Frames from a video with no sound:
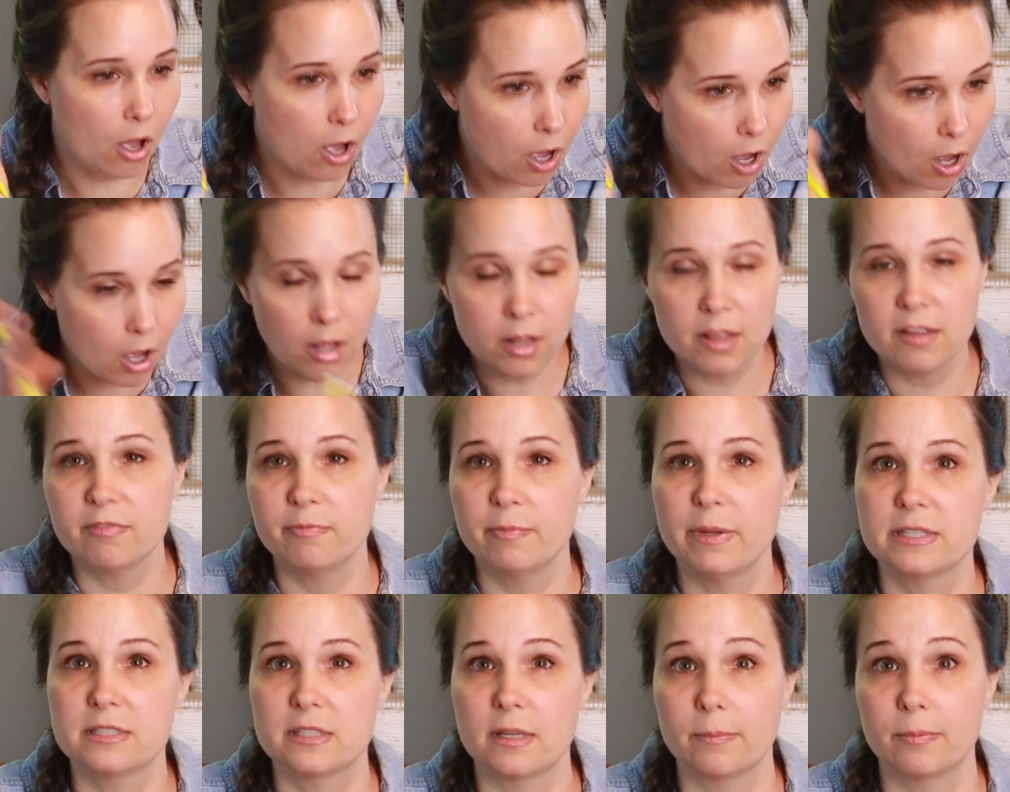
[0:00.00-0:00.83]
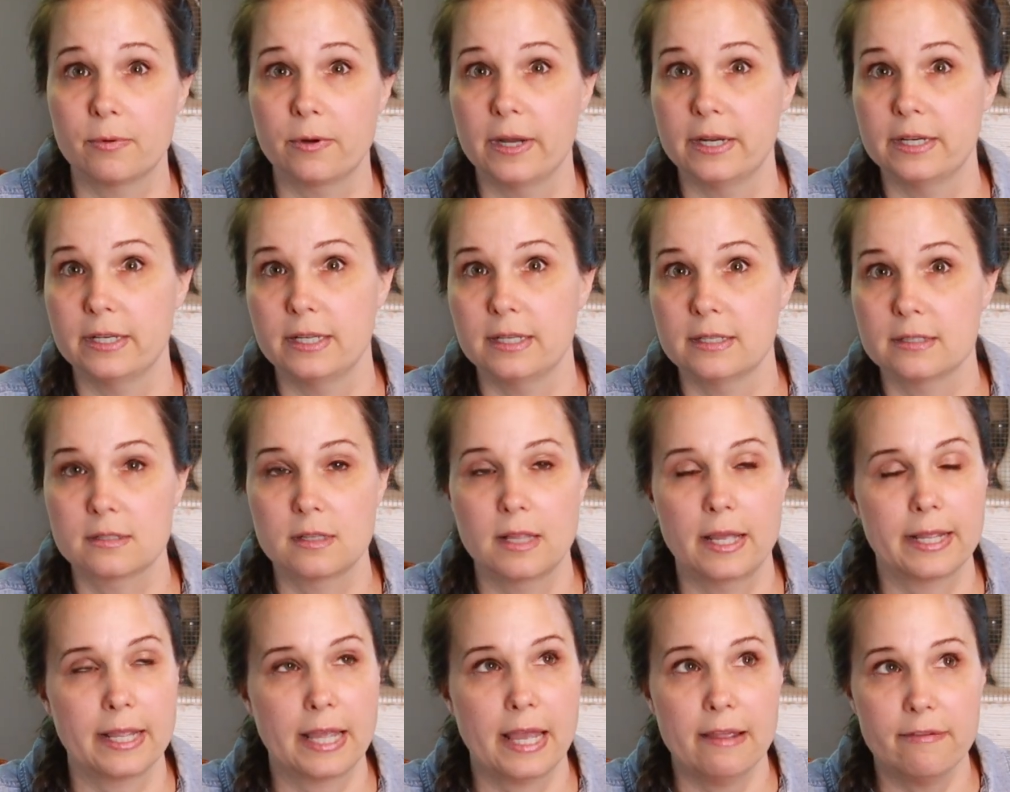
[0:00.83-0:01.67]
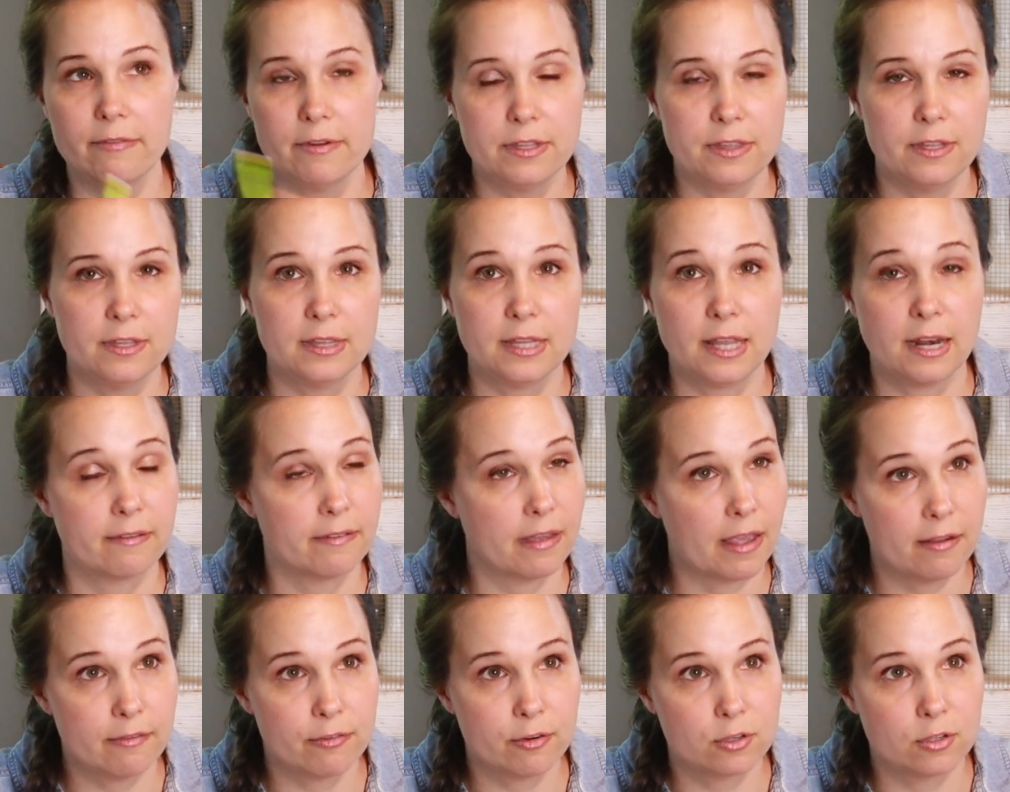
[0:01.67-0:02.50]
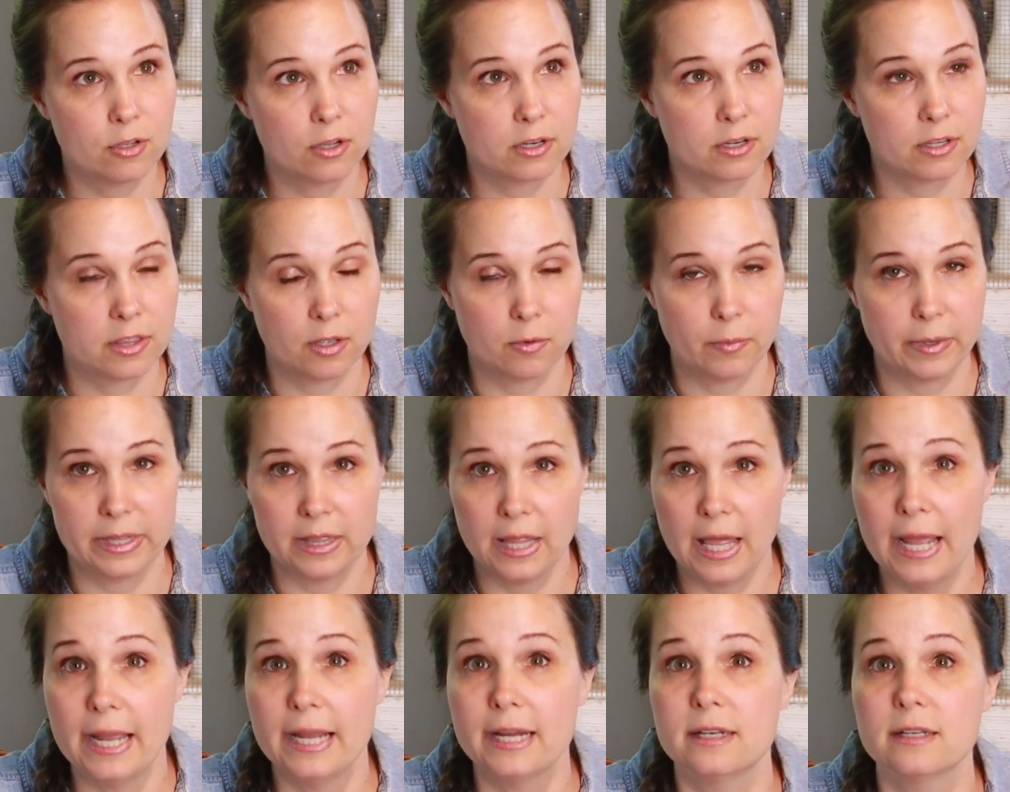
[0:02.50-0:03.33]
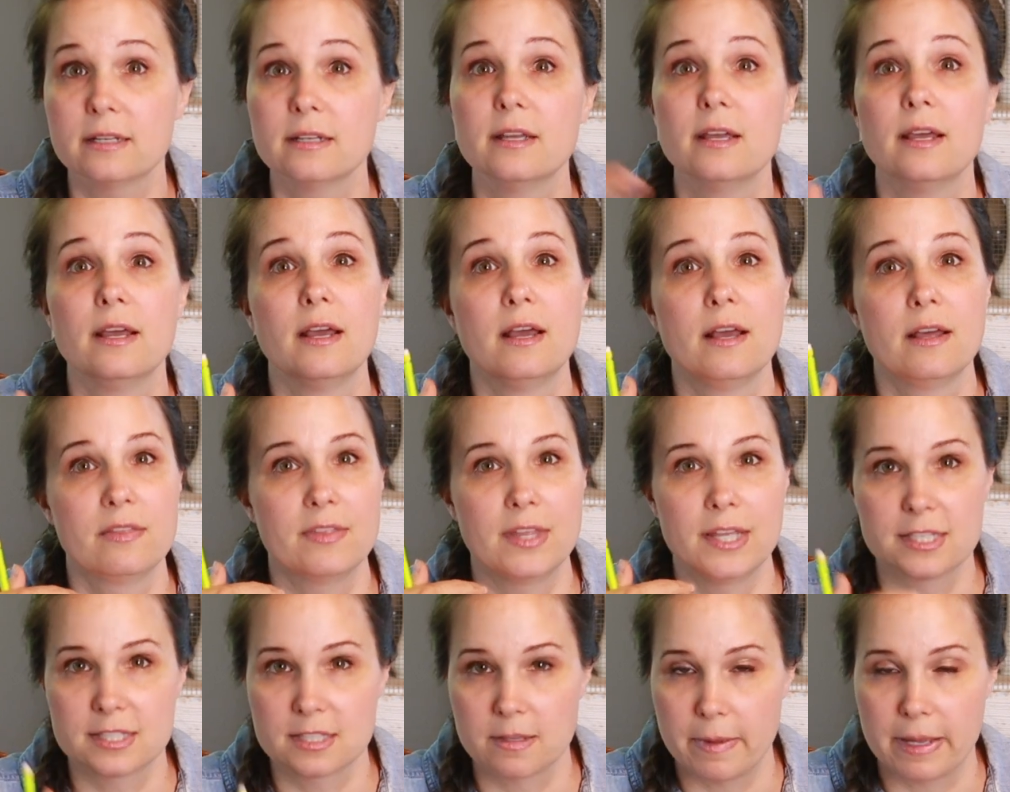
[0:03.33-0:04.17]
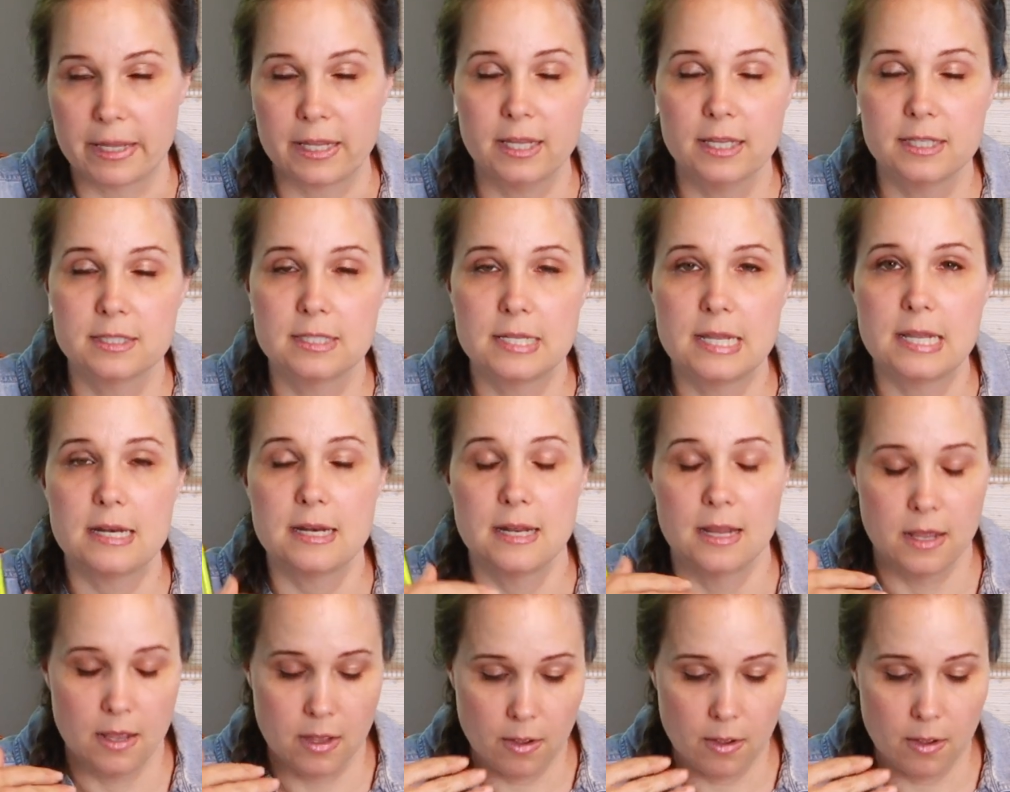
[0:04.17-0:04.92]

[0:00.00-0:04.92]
all of my supper ideas, like everything that I've ever cooked that we liked, things that my kids eat,